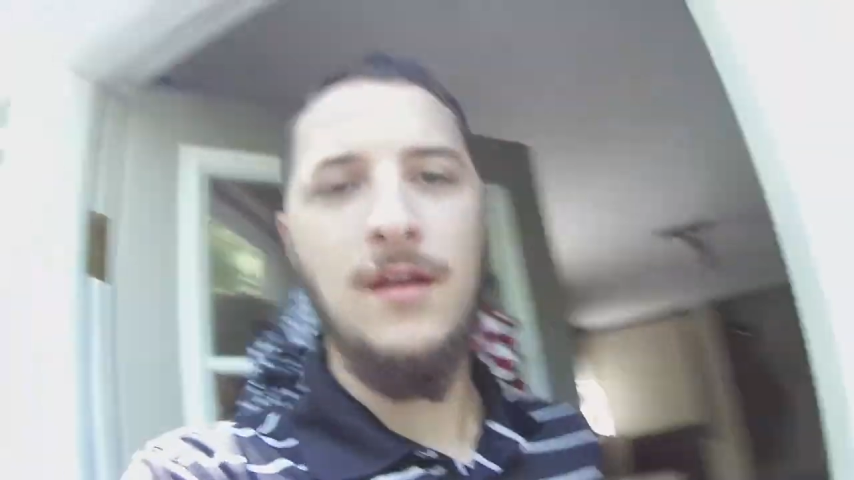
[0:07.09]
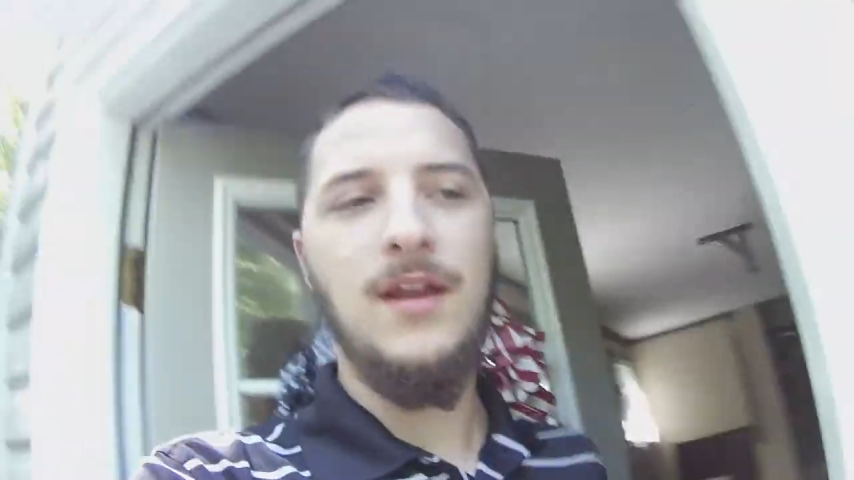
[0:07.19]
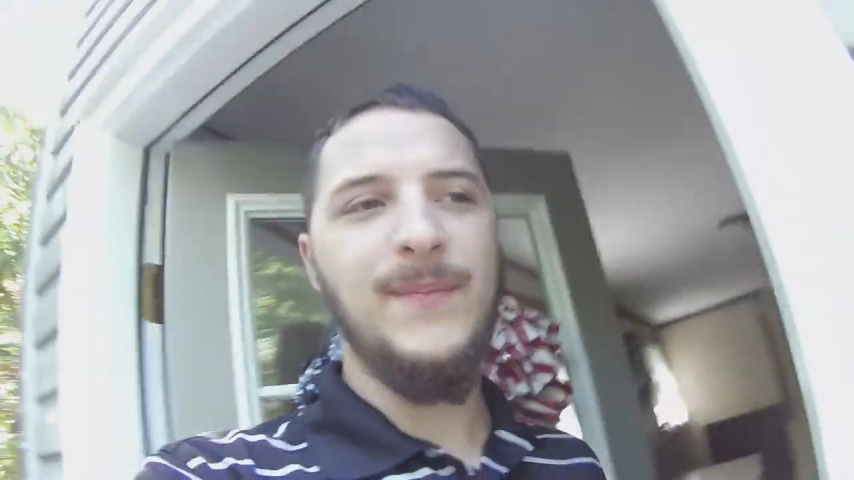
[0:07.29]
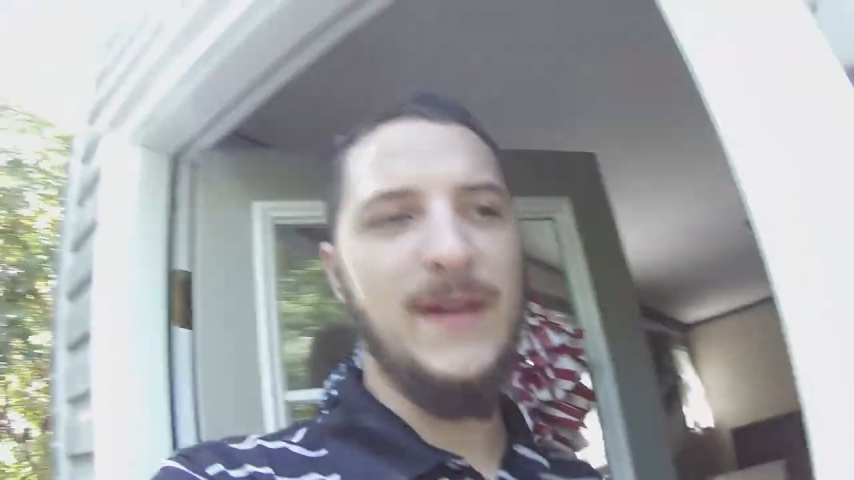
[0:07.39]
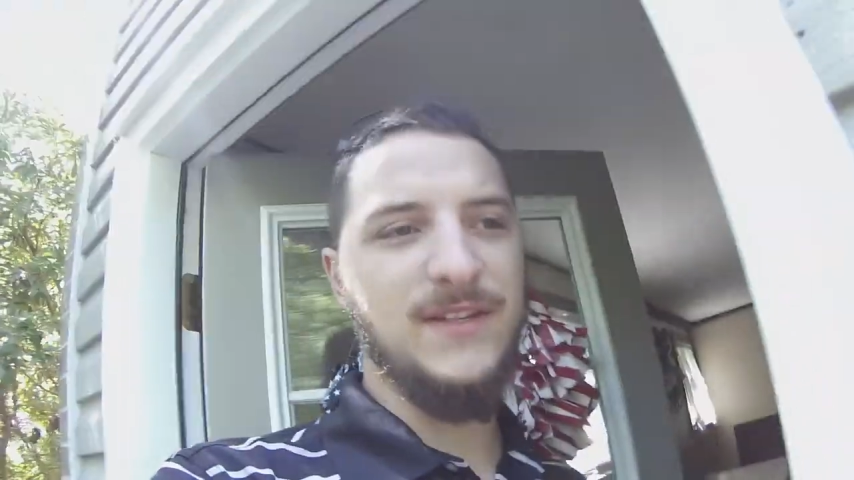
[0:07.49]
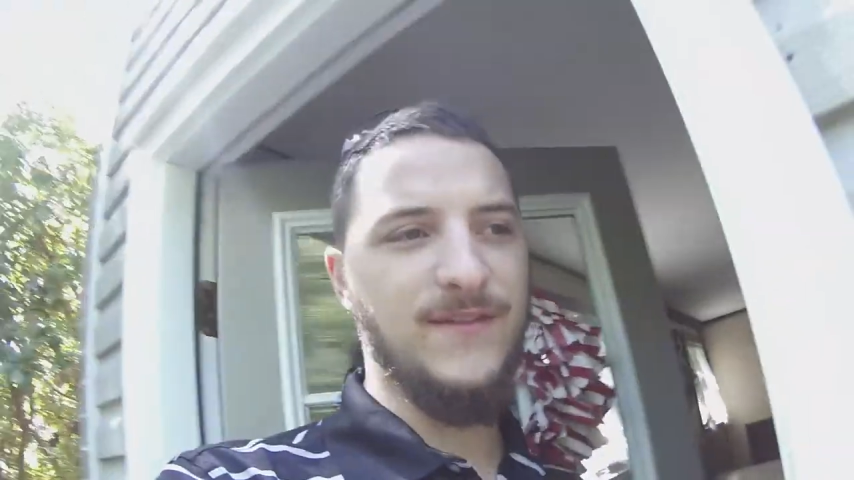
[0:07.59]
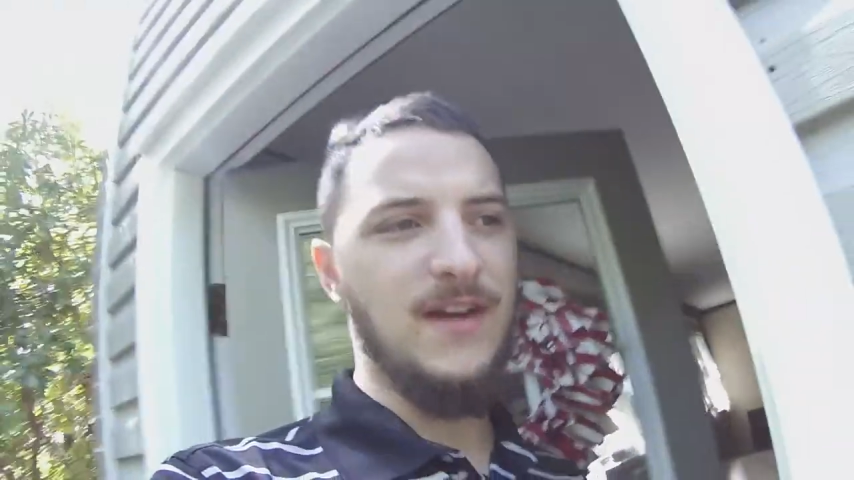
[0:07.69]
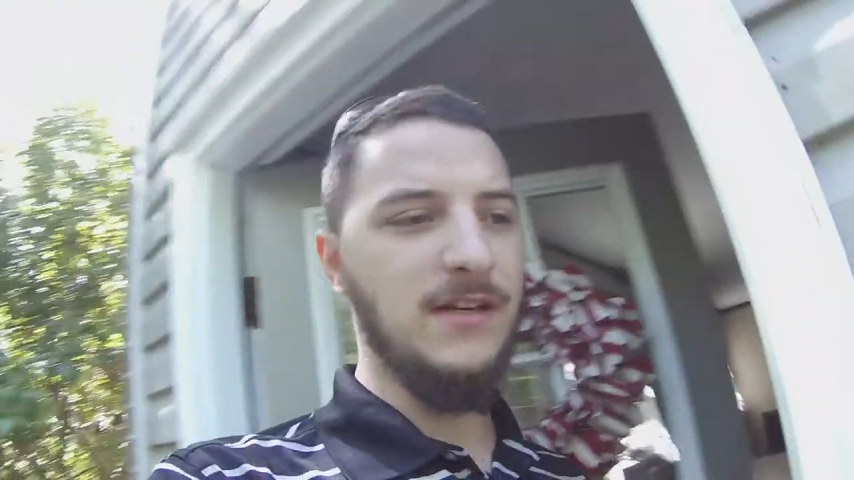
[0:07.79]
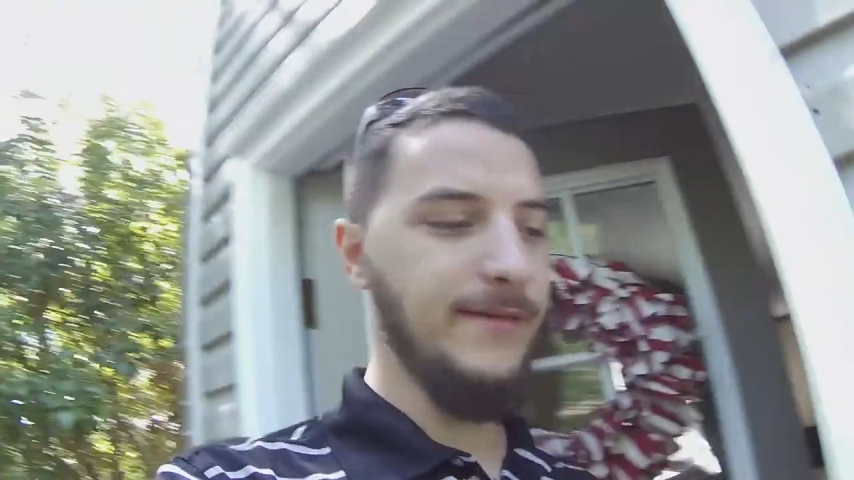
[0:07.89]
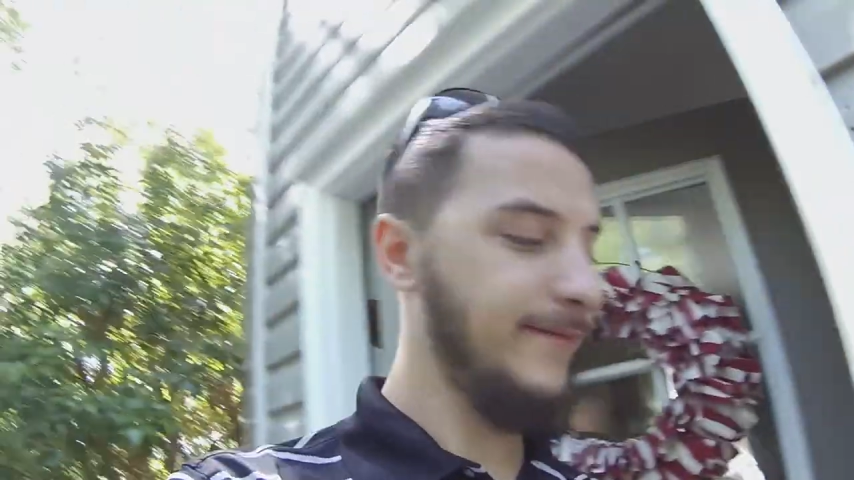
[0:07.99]
in
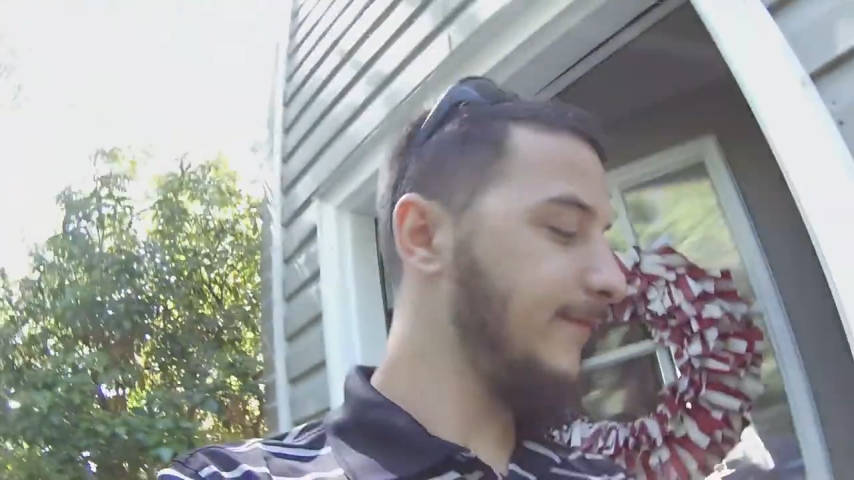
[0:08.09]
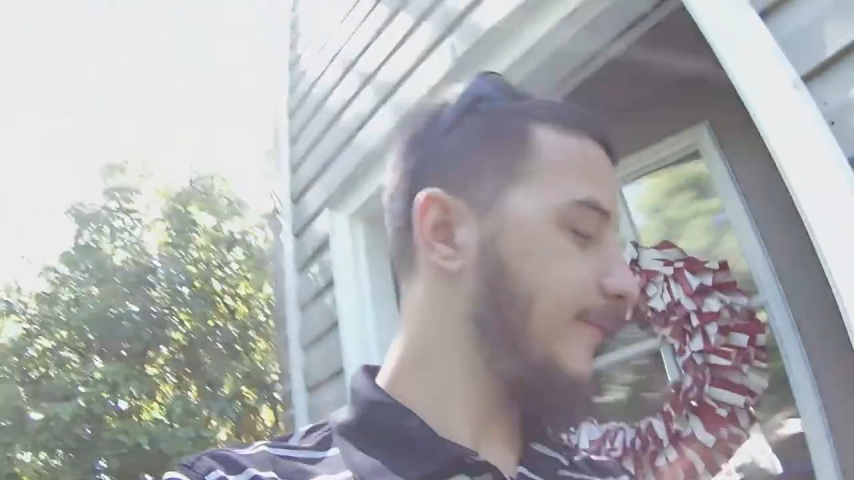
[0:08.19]
Pennsylvania.